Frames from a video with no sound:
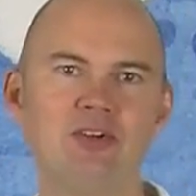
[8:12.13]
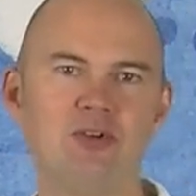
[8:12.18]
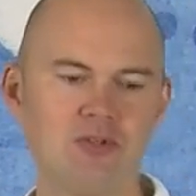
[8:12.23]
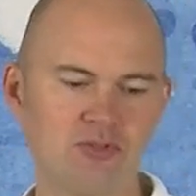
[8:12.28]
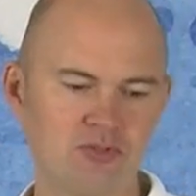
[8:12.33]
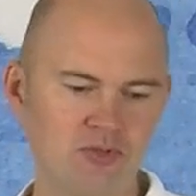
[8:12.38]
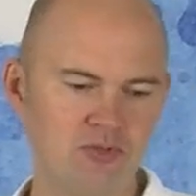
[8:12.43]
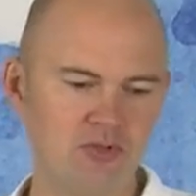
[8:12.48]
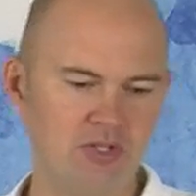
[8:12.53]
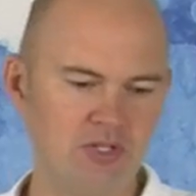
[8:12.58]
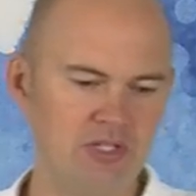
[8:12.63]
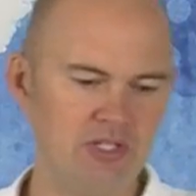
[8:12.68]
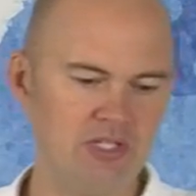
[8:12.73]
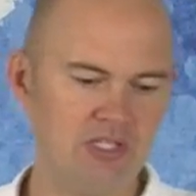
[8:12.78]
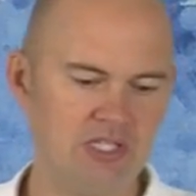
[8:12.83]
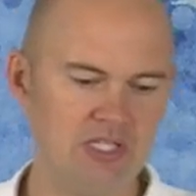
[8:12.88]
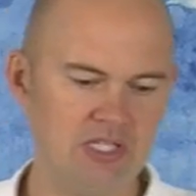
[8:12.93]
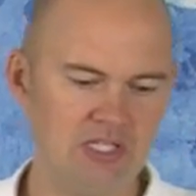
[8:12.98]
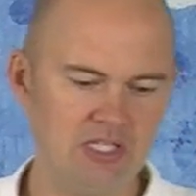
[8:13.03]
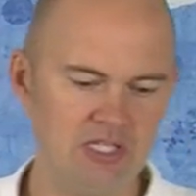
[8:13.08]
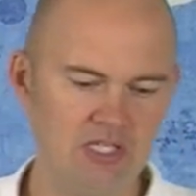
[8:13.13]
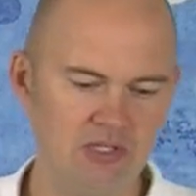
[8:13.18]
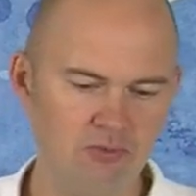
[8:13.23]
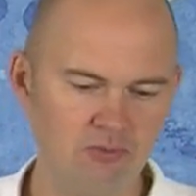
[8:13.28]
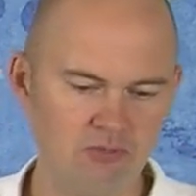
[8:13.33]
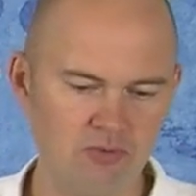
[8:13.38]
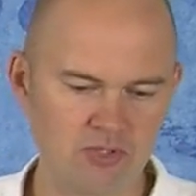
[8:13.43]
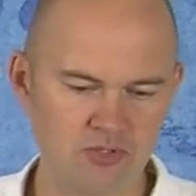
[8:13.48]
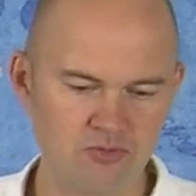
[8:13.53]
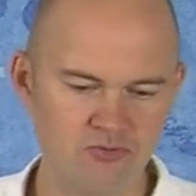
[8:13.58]
Also, he
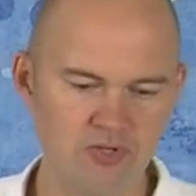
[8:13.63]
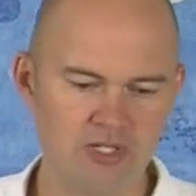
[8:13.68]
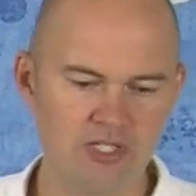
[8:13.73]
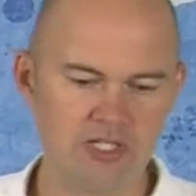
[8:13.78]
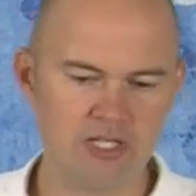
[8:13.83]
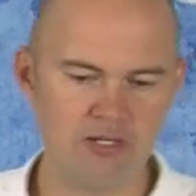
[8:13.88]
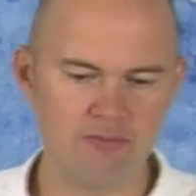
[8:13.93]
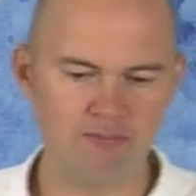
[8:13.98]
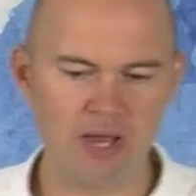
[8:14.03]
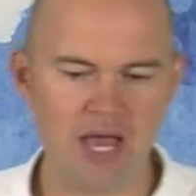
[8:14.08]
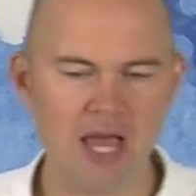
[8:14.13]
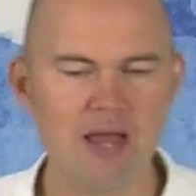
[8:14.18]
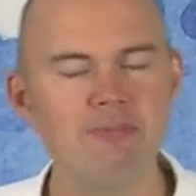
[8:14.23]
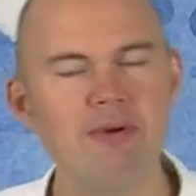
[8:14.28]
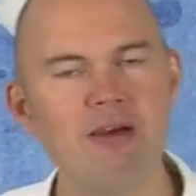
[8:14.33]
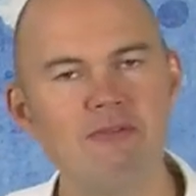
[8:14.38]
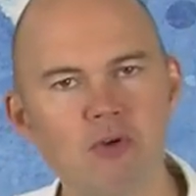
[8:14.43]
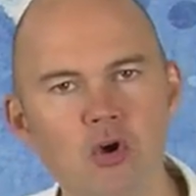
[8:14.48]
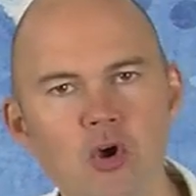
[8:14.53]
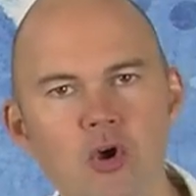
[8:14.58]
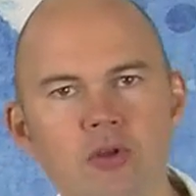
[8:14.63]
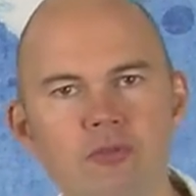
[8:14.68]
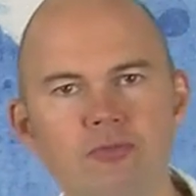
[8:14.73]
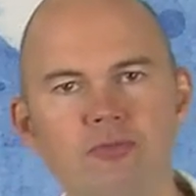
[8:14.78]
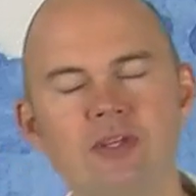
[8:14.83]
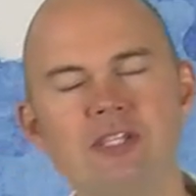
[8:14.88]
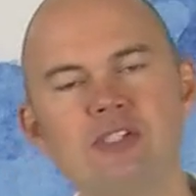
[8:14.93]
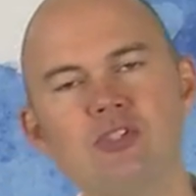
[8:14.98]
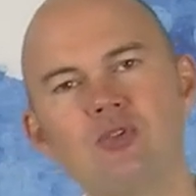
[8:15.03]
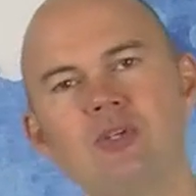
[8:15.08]
was reading the Bible and heard
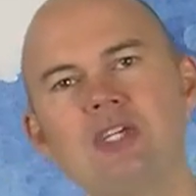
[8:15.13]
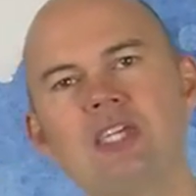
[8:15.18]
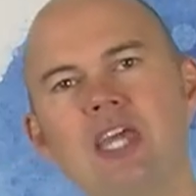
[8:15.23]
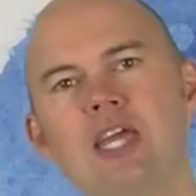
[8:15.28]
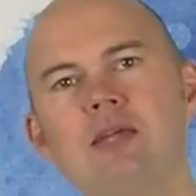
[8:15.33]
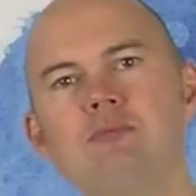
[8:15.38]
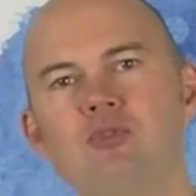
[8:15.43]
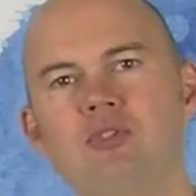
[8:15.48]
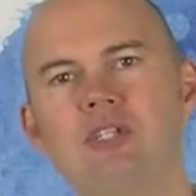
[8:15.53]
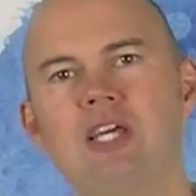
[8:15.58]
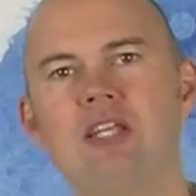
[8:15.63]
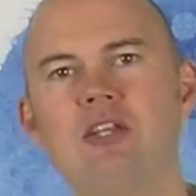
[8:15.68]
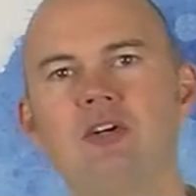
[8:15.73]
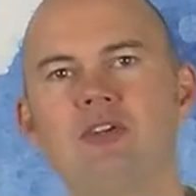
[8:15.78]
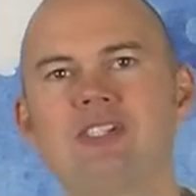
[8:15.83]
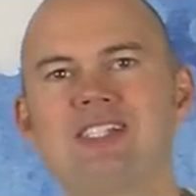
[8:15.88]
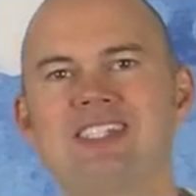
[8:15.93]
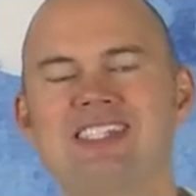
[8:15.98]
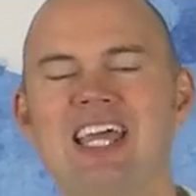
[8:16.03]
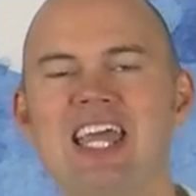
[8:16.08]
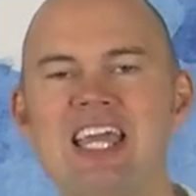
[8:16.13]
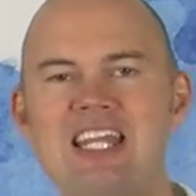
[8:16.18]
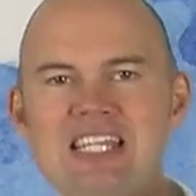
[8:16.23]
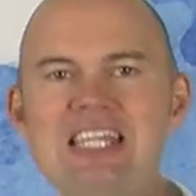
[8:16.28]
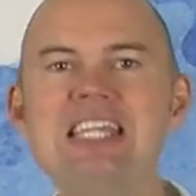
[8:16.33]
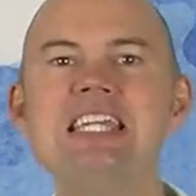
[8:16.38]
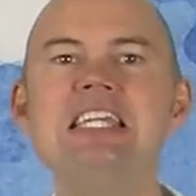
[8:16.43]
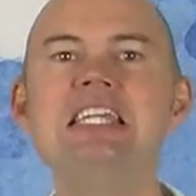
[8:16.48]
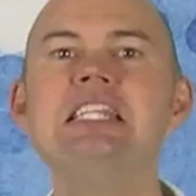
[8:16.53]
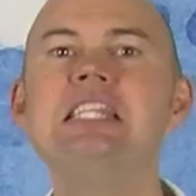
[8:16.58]
things, so he came to that
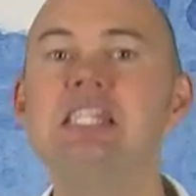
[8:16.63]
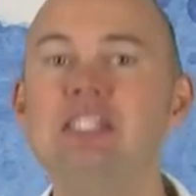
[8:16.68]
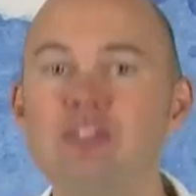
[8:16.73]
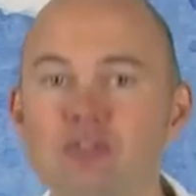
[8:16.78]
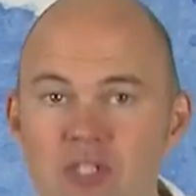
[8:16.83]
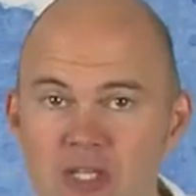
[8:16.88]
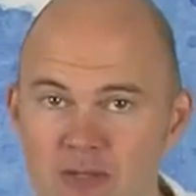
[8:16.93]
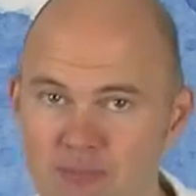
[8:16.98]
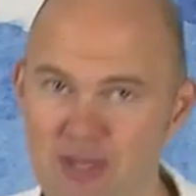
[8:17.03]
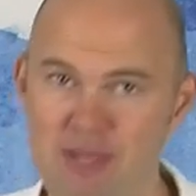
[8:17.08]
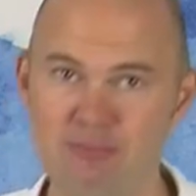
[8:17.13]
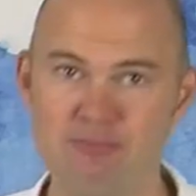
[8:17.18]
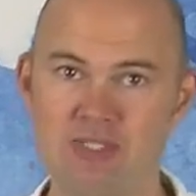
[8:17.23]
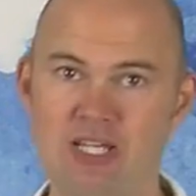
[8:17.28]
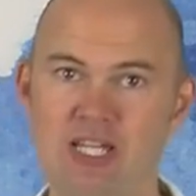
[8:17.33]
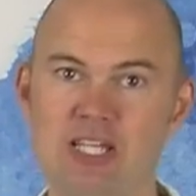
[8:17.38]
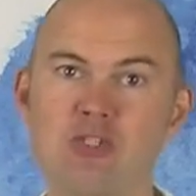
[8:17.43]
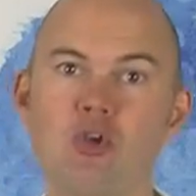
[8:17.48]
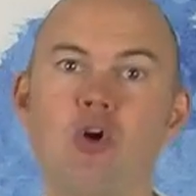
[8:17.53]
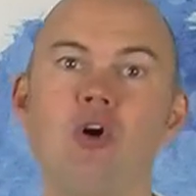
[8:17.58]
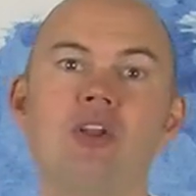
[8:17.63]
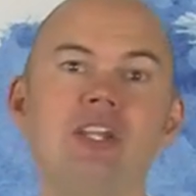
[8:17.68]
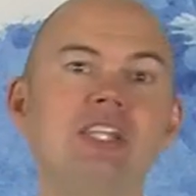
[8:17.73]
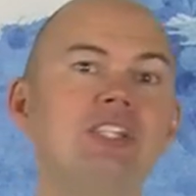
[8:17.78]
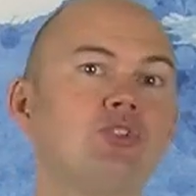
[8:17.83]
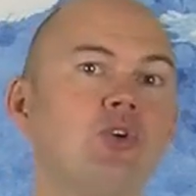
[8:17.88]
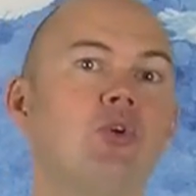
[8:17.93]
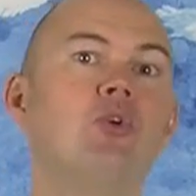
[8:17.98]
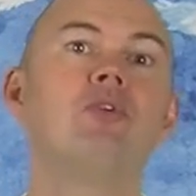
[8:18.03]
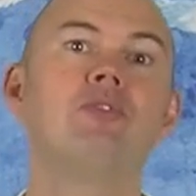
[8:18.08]
understanding he needed to get baptized on
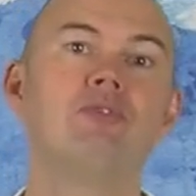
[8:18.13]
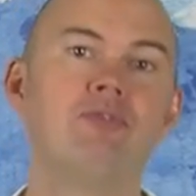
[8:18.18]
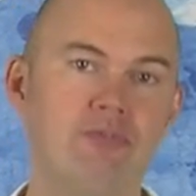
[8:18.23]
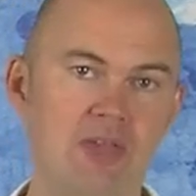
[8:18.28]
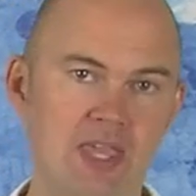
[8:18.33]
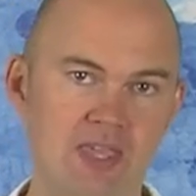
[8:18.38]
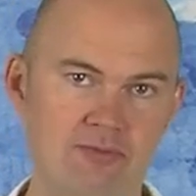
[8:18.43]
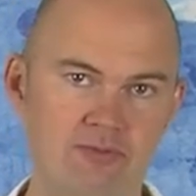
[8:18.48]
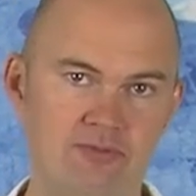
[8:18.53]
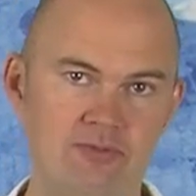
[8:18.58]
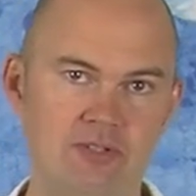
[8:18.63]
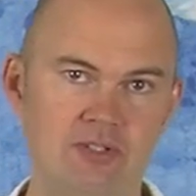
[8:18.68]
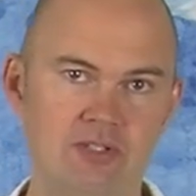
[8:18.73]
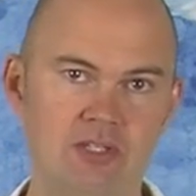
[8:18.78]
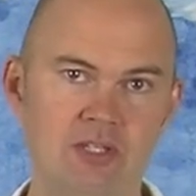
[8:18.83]
his own faith.